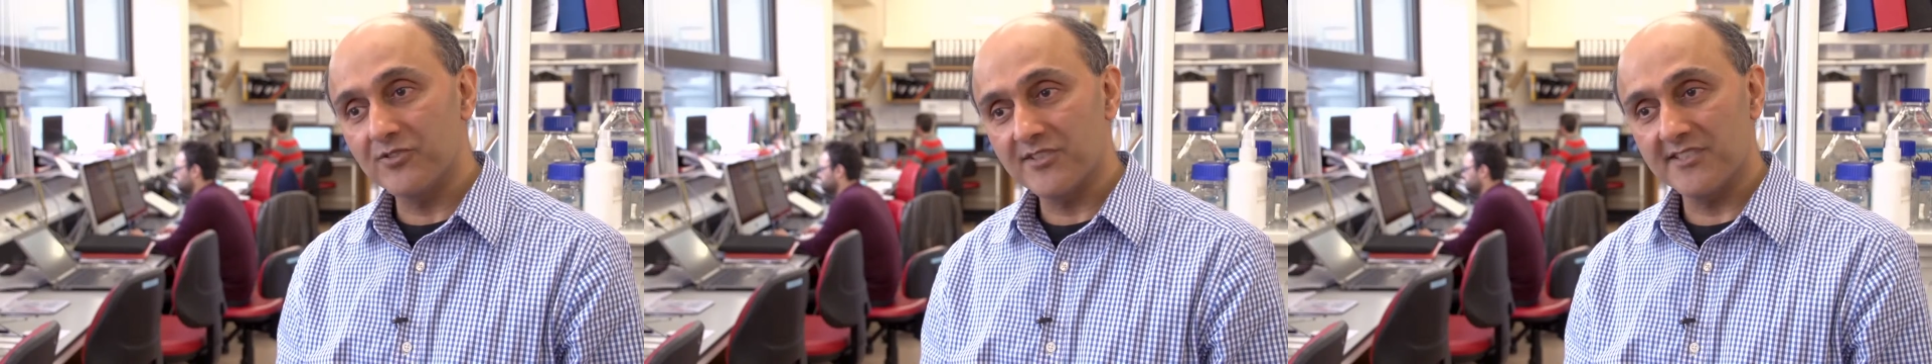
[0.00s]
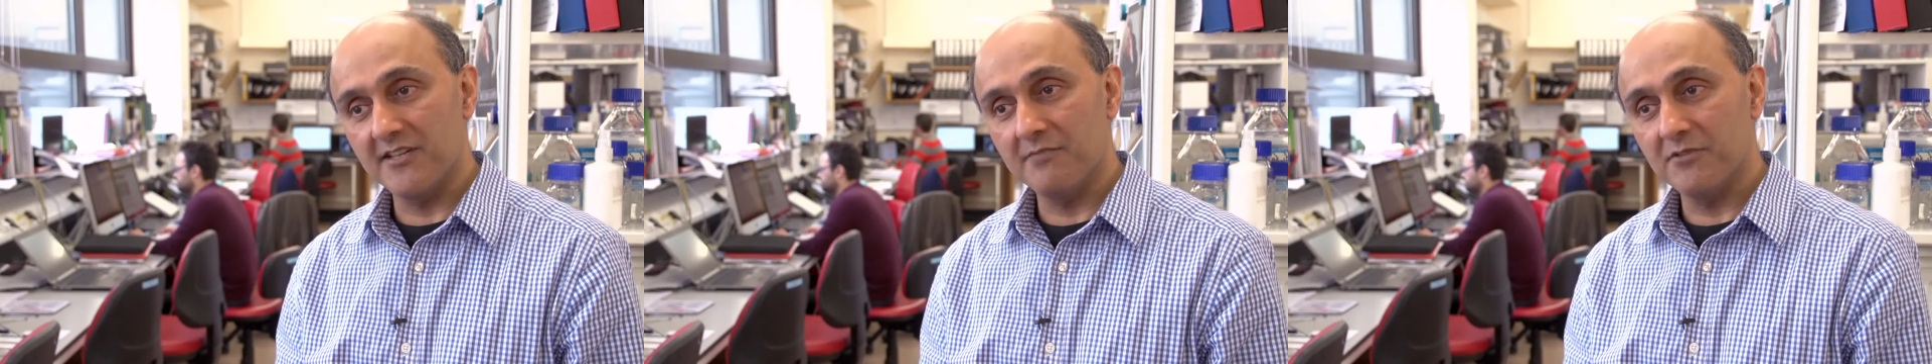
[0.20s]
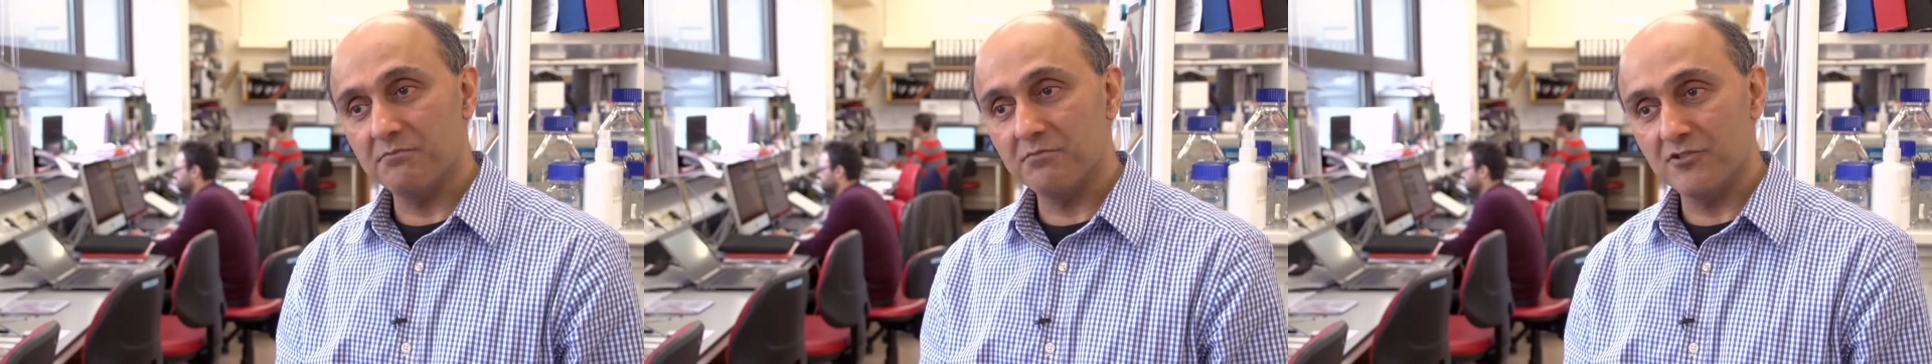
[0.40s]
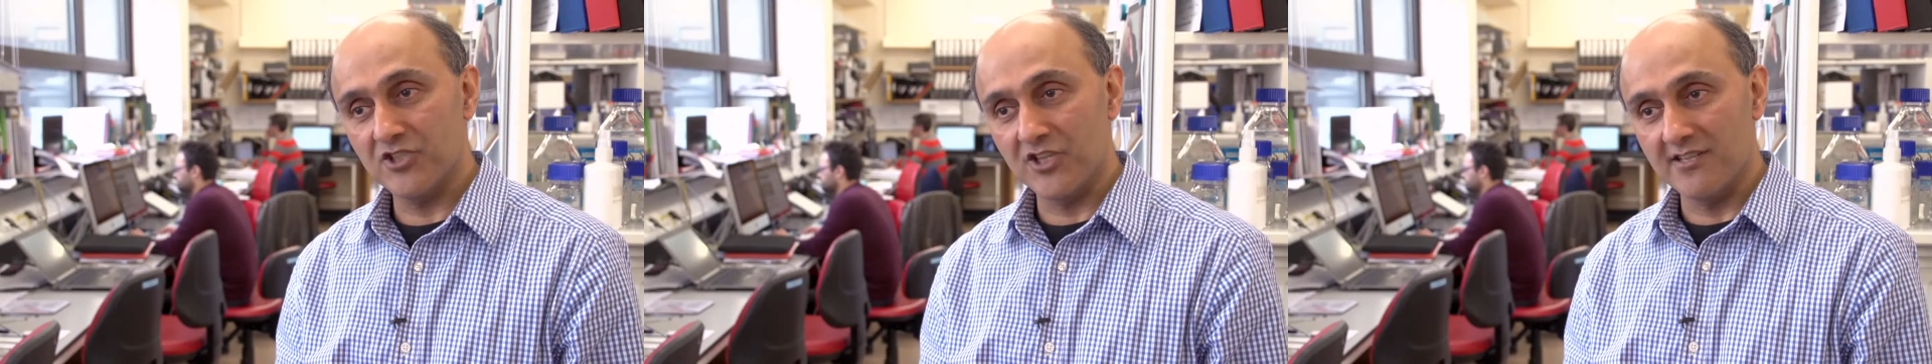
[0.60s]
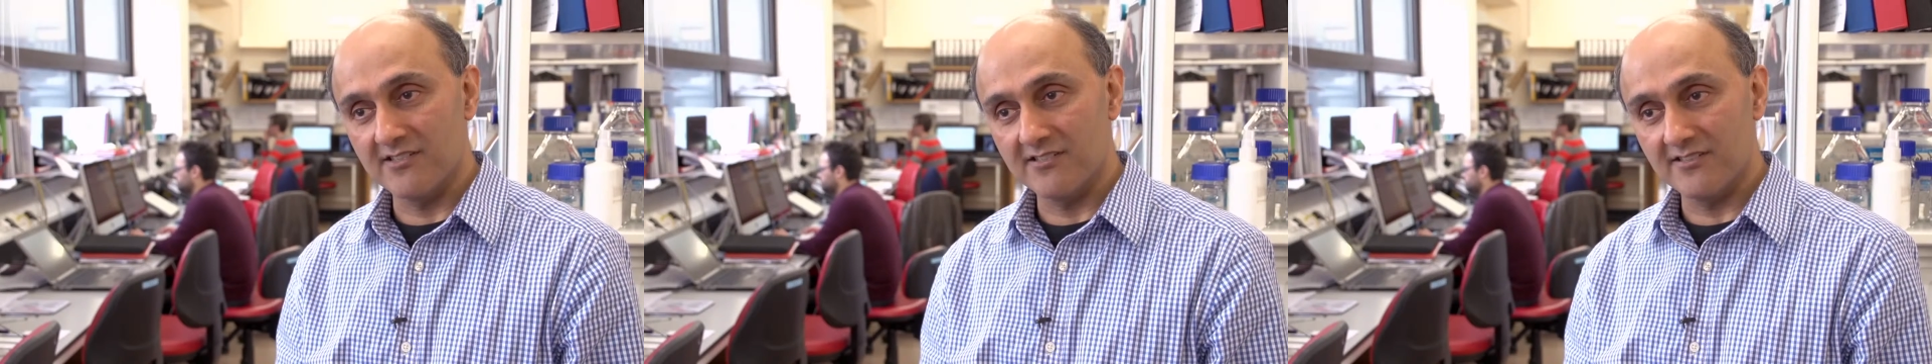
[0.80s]
stem and
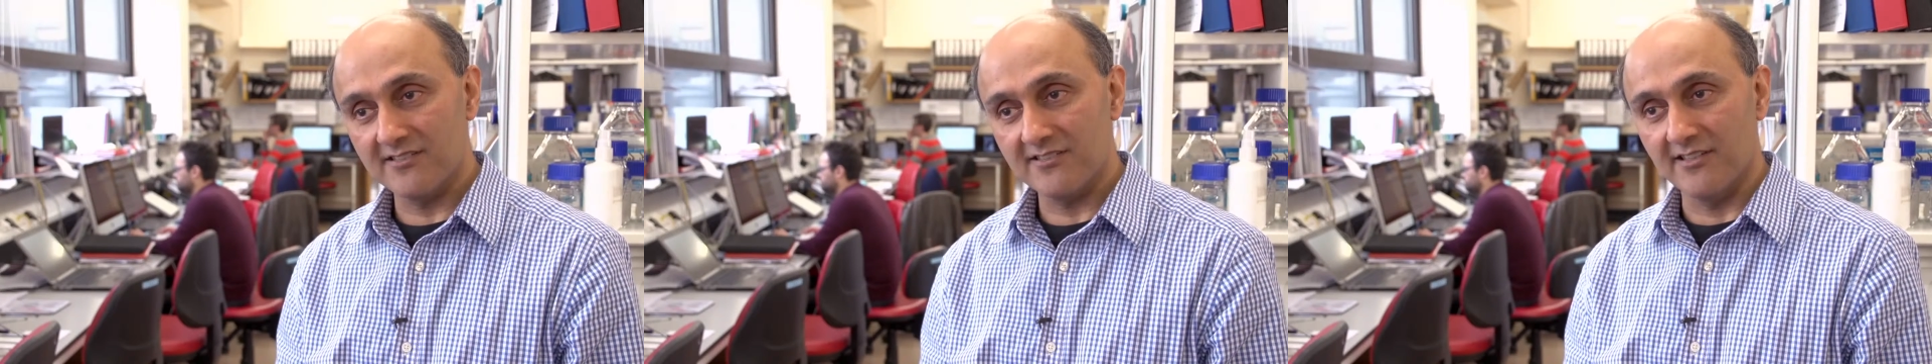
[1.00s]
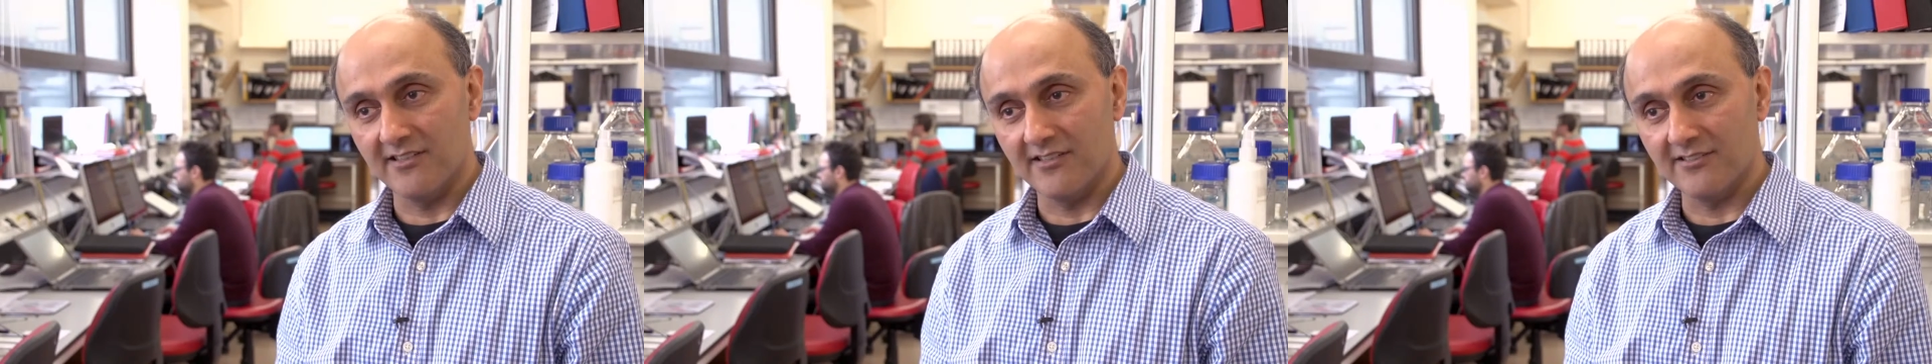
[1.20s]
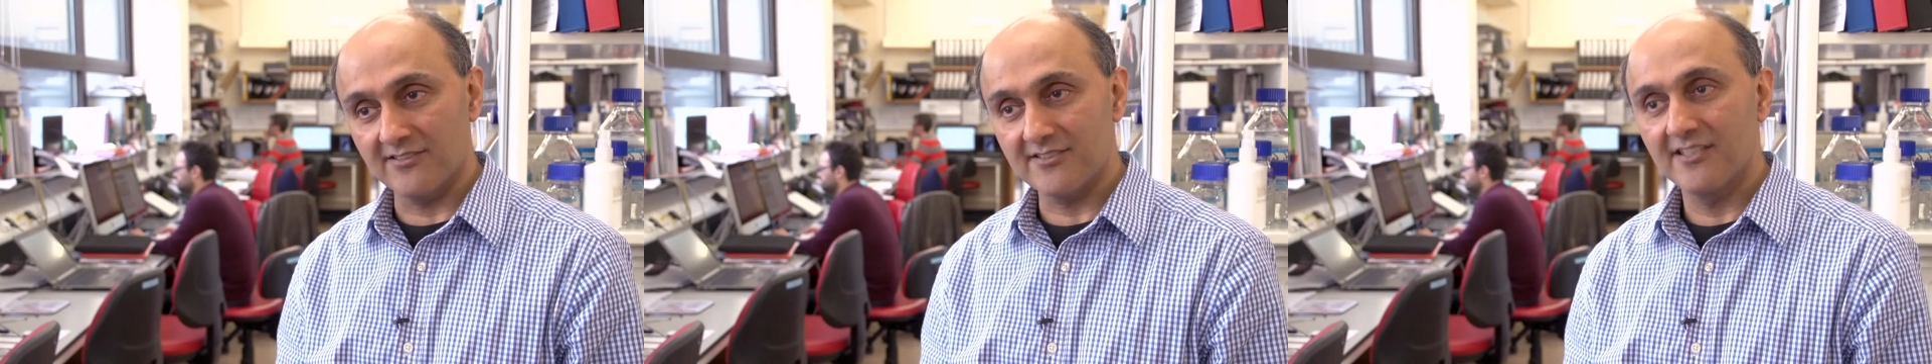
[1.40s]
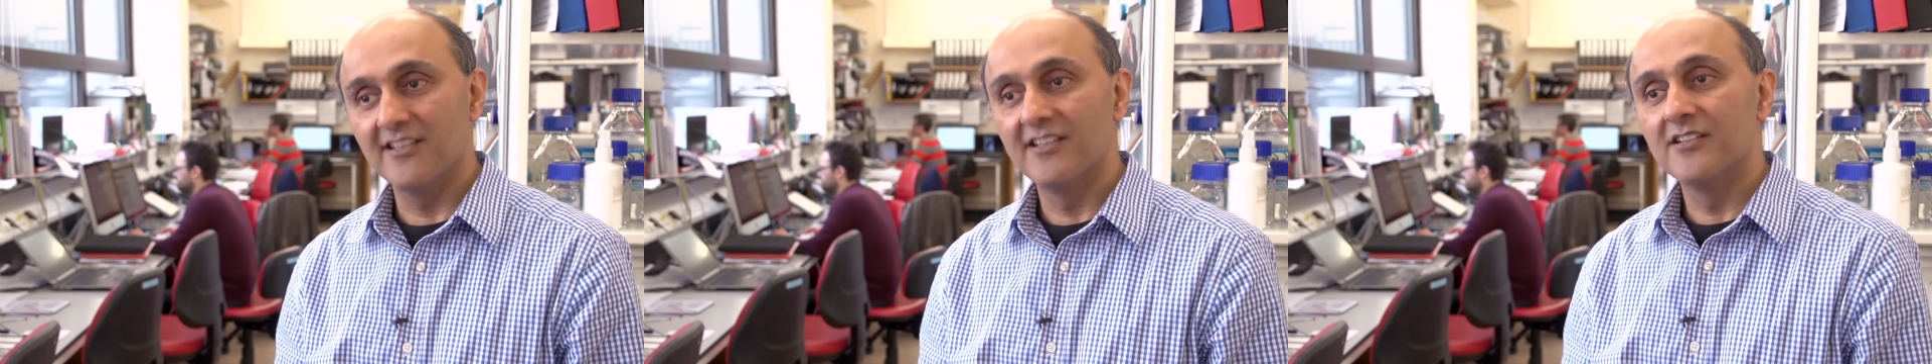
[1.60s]
progenitor cells